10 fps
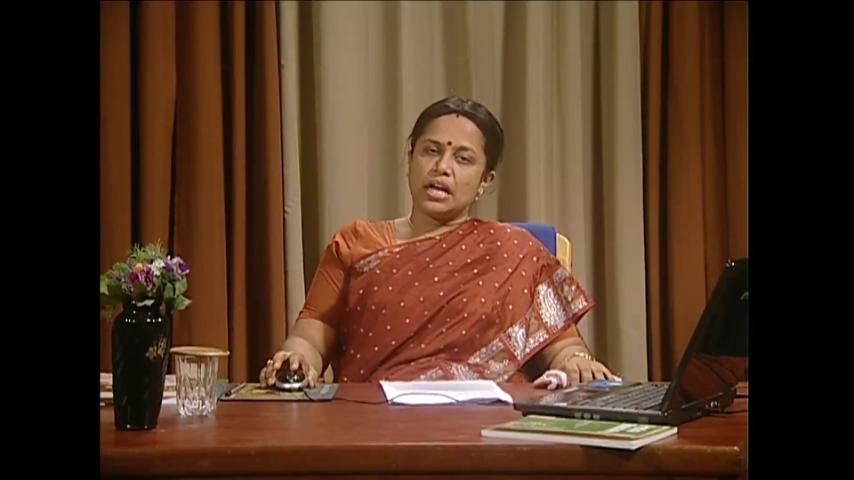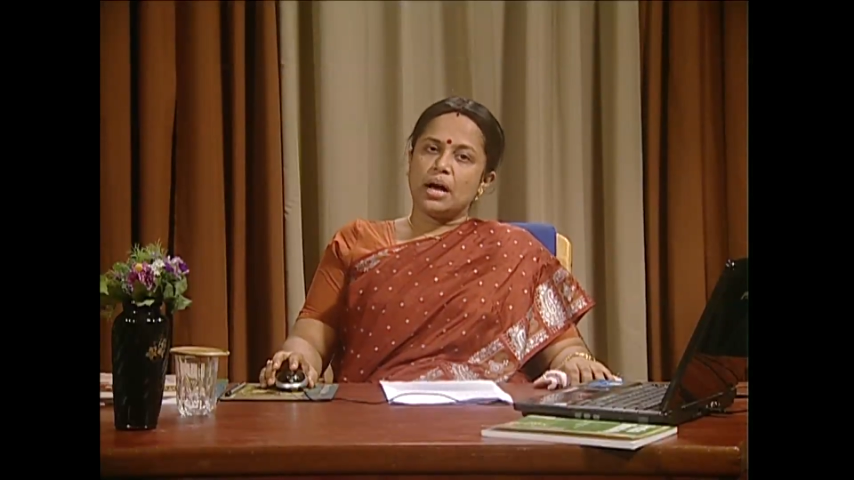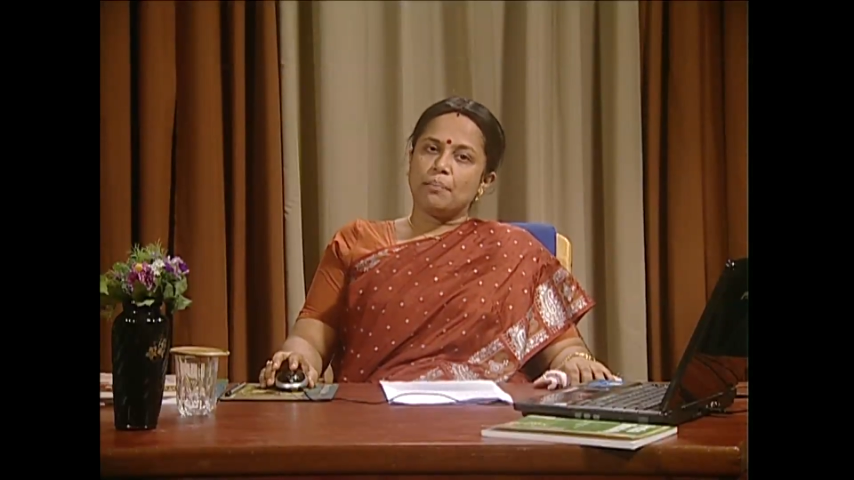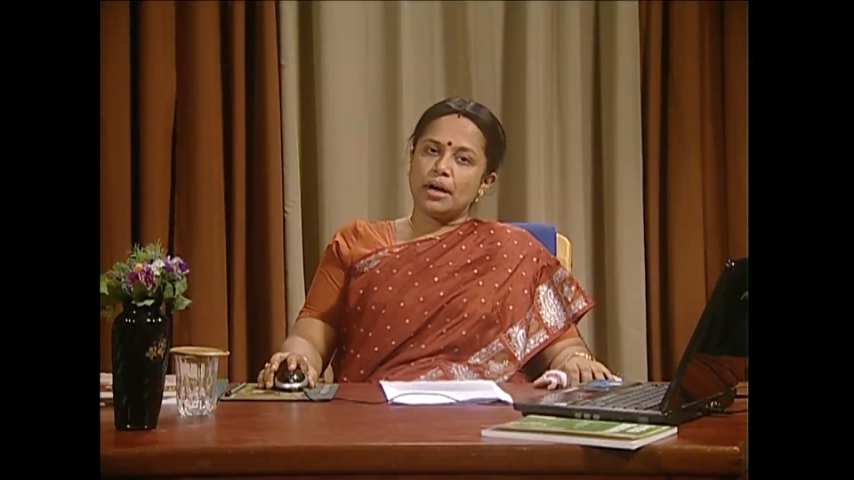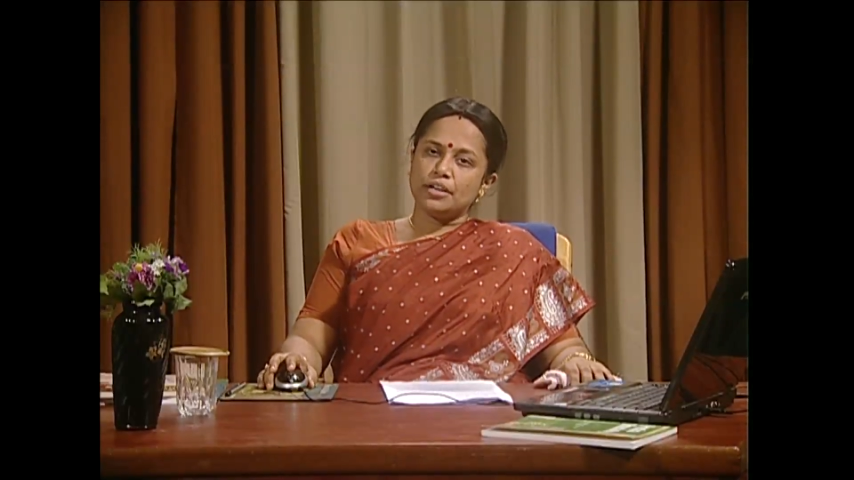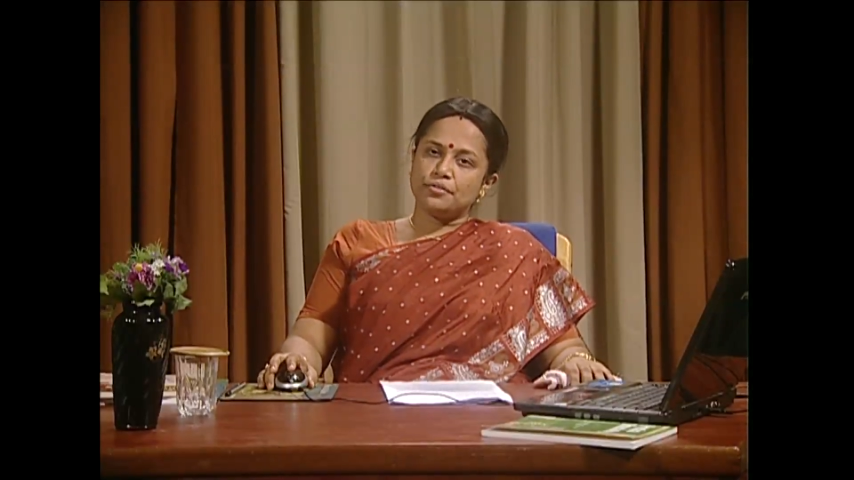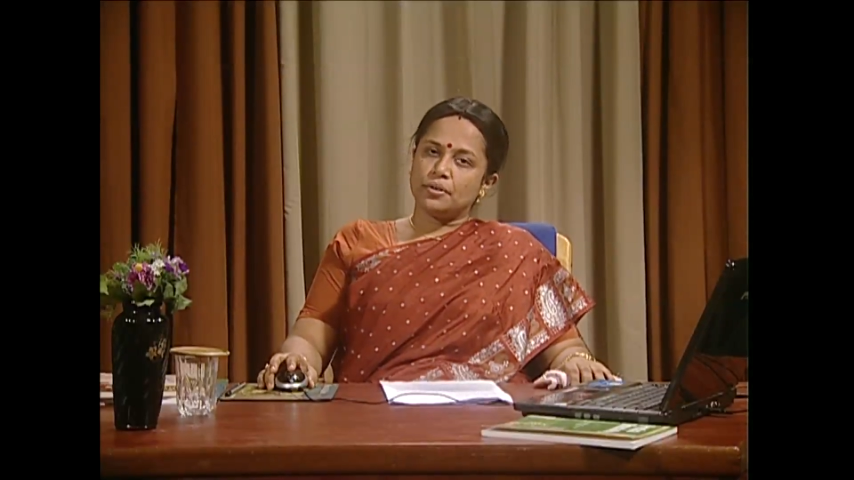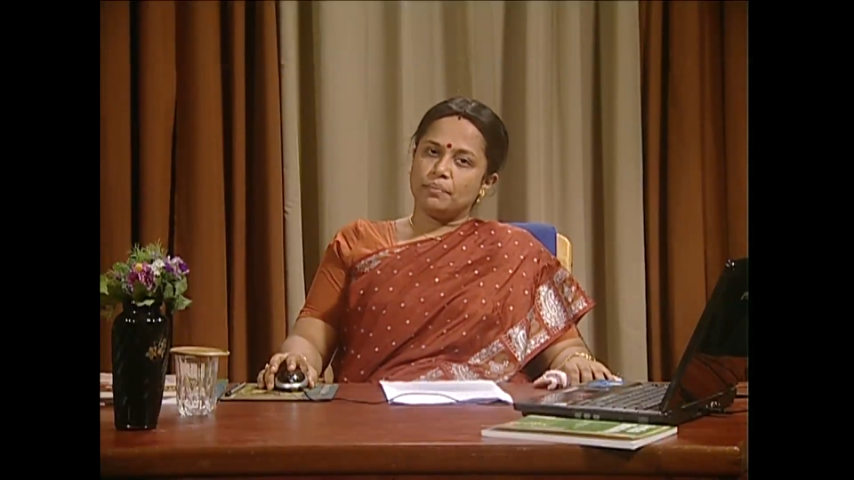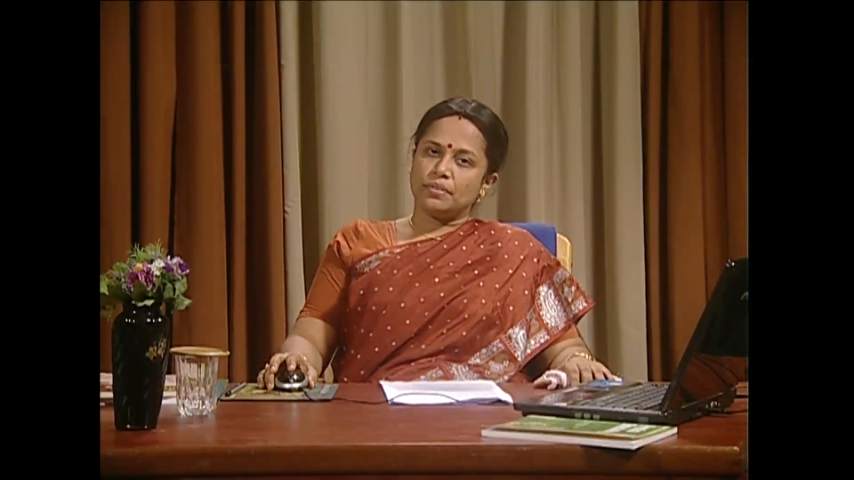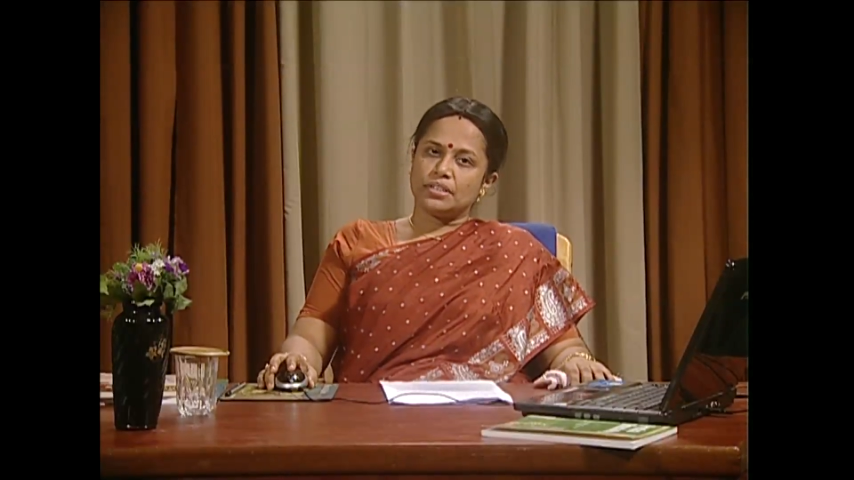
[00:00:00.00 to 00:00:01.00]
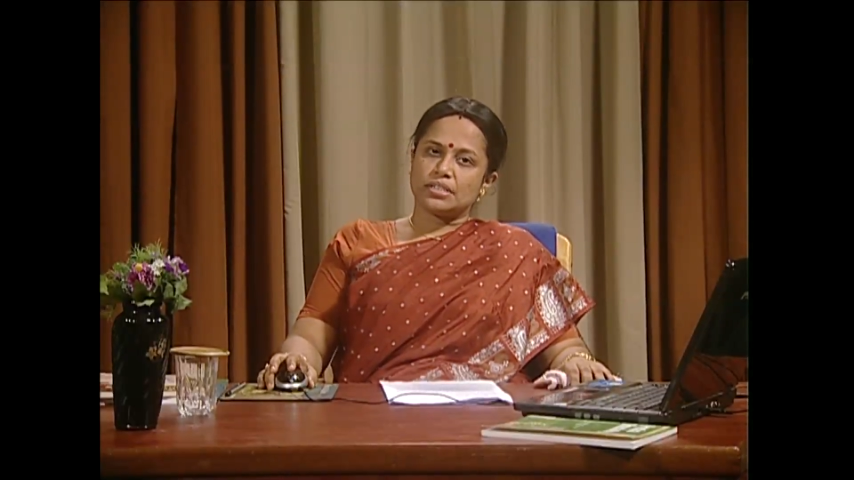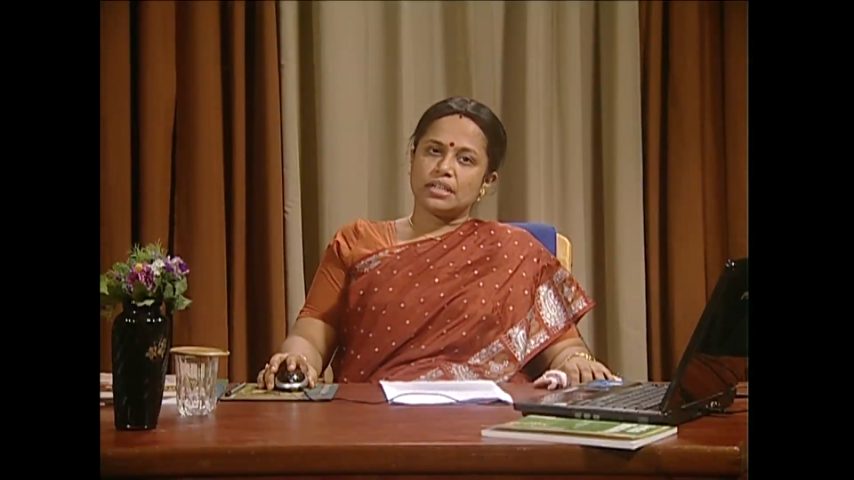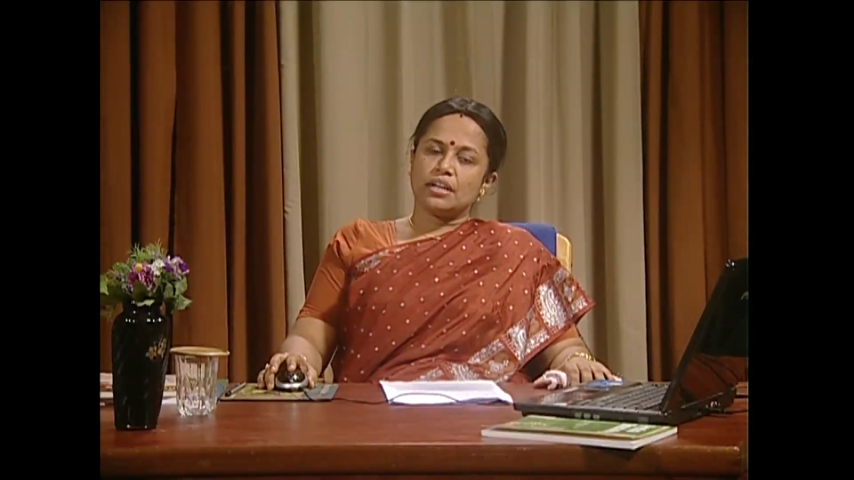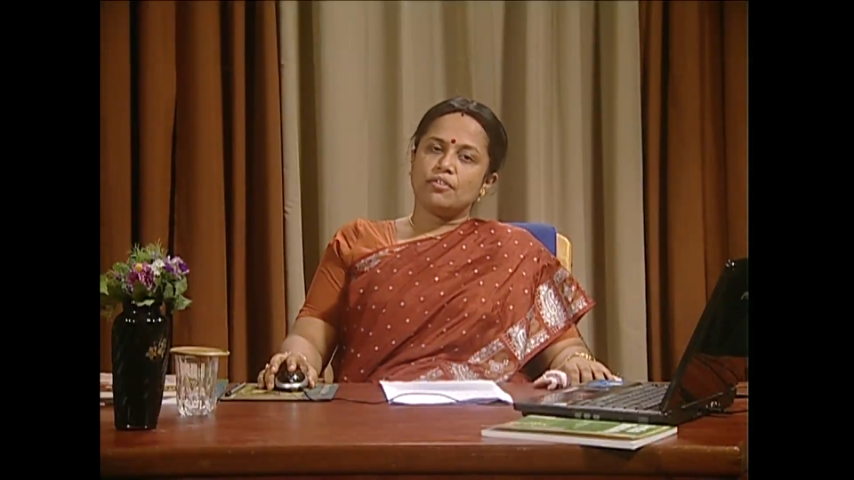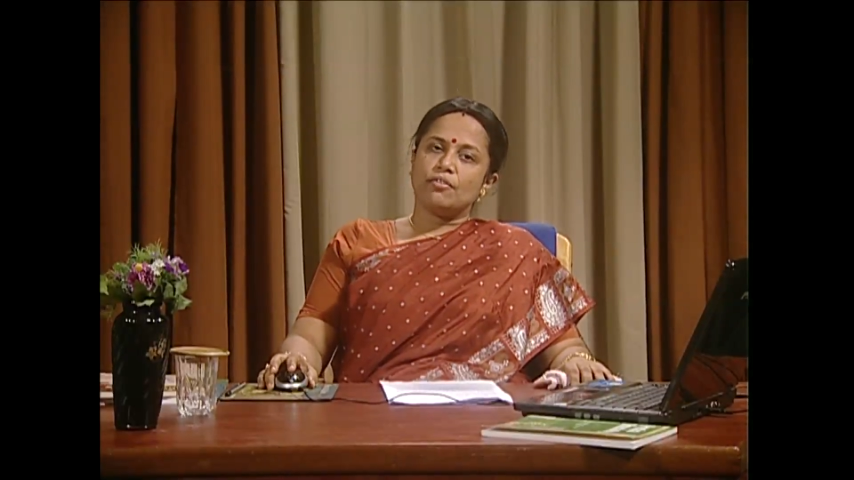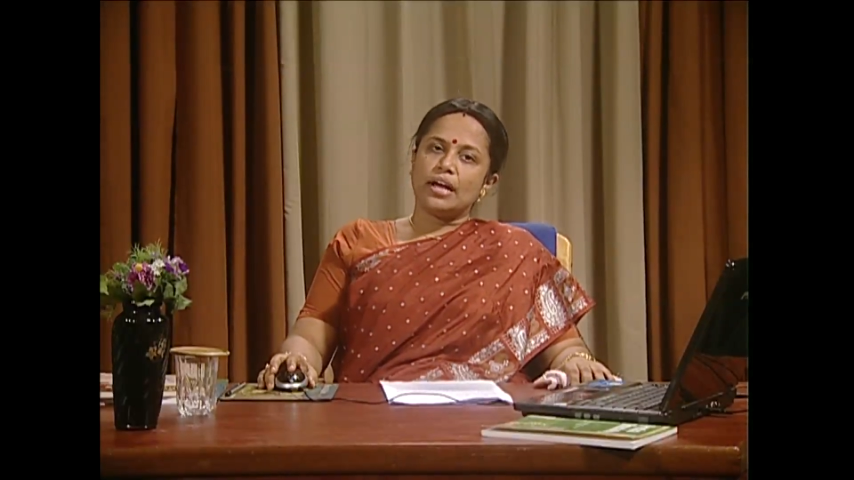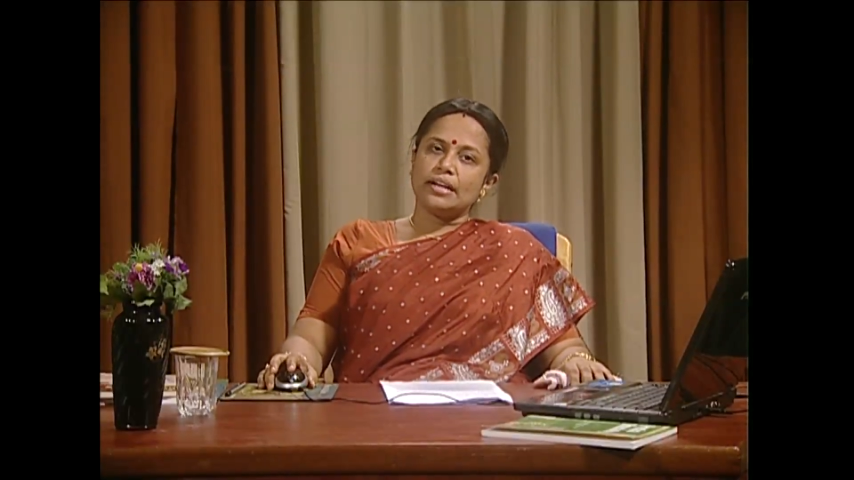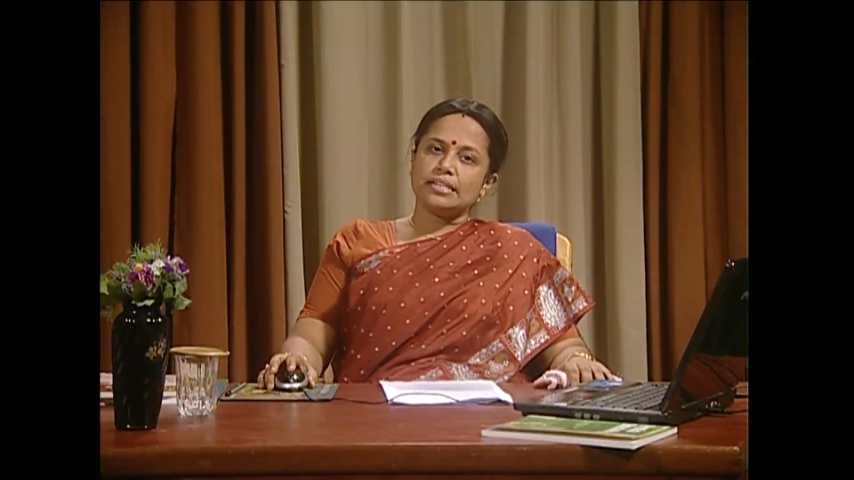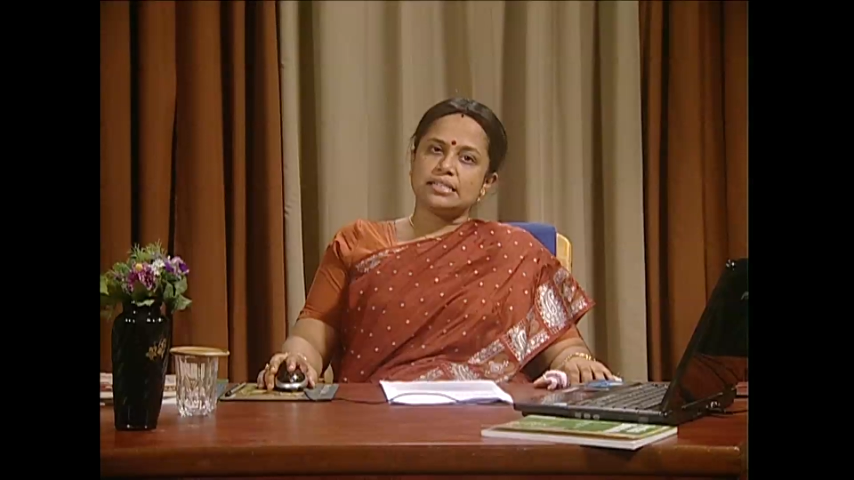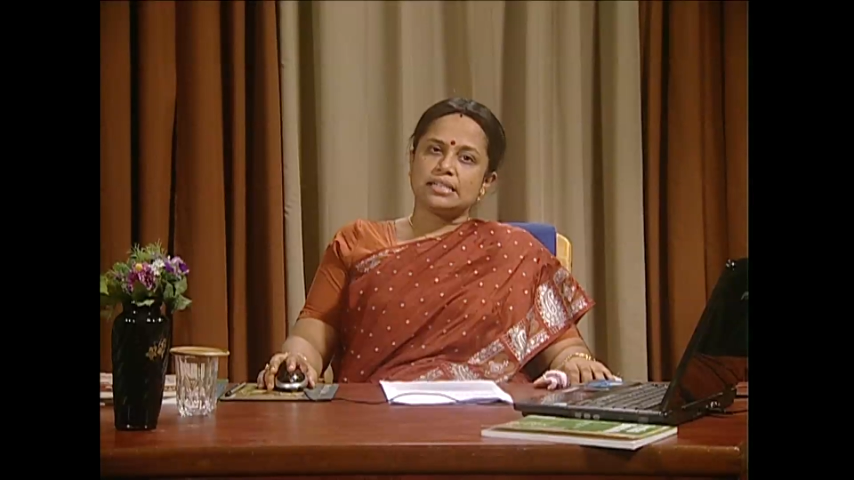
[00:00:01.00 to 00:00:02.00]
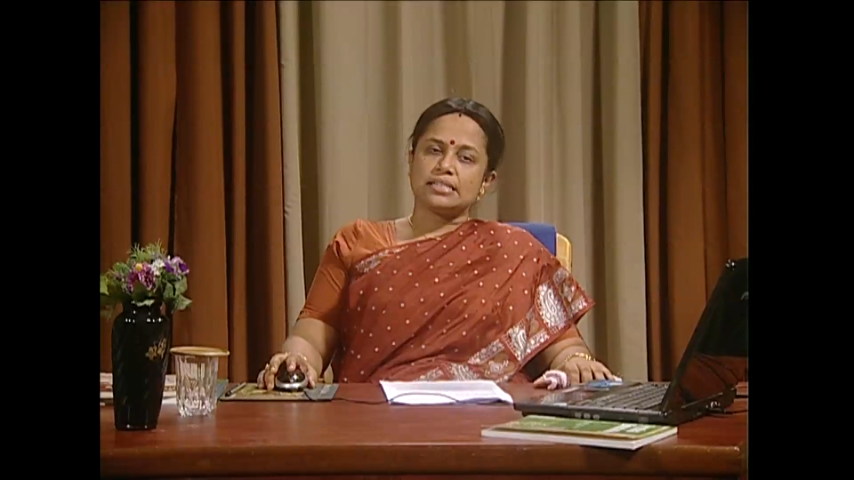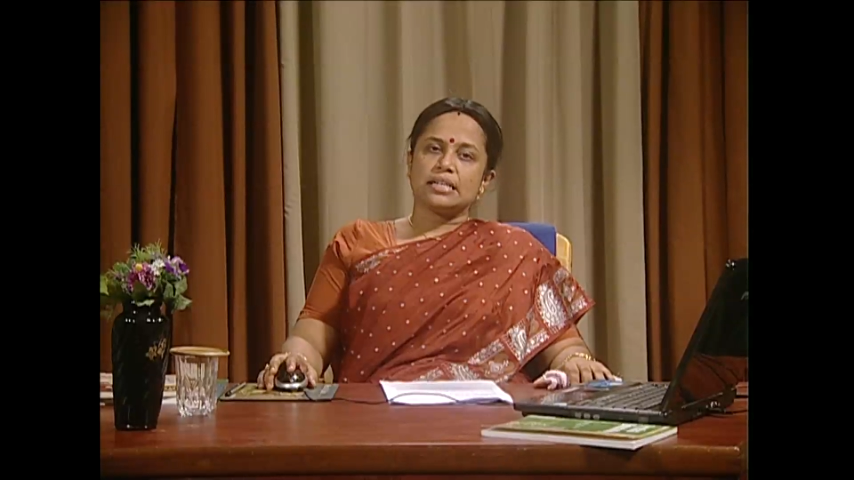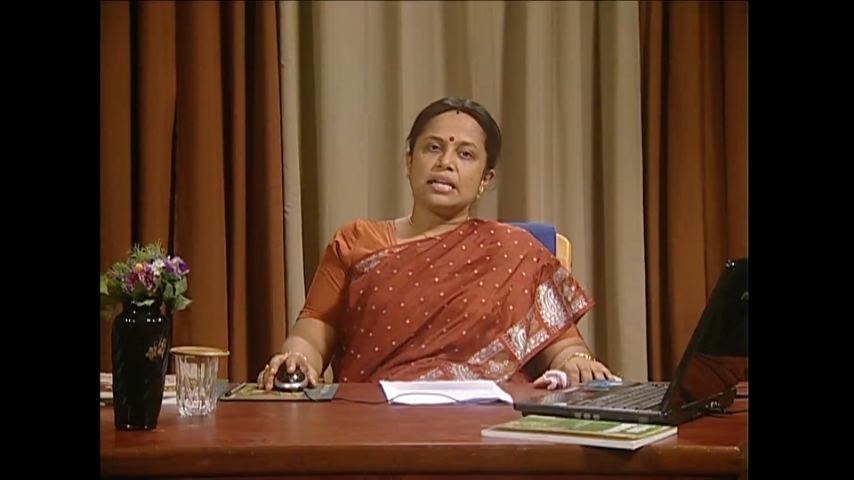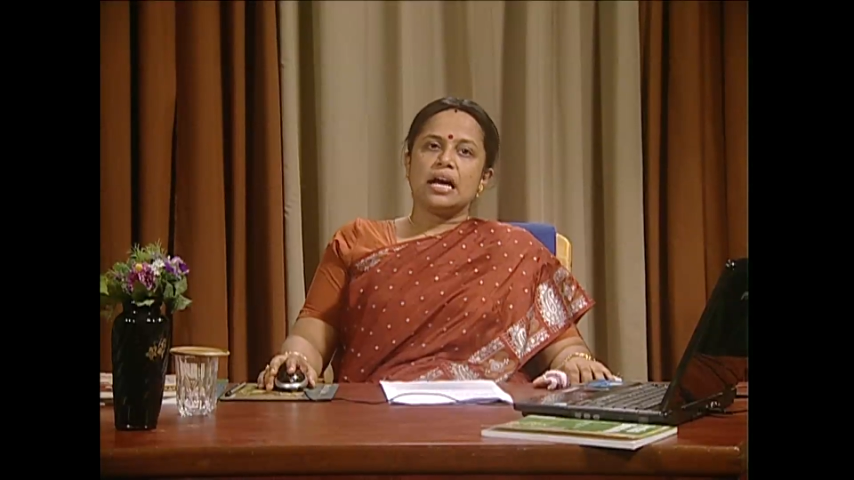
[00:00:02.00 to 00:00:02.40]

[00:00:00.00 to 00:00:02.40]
Apart from this, viruses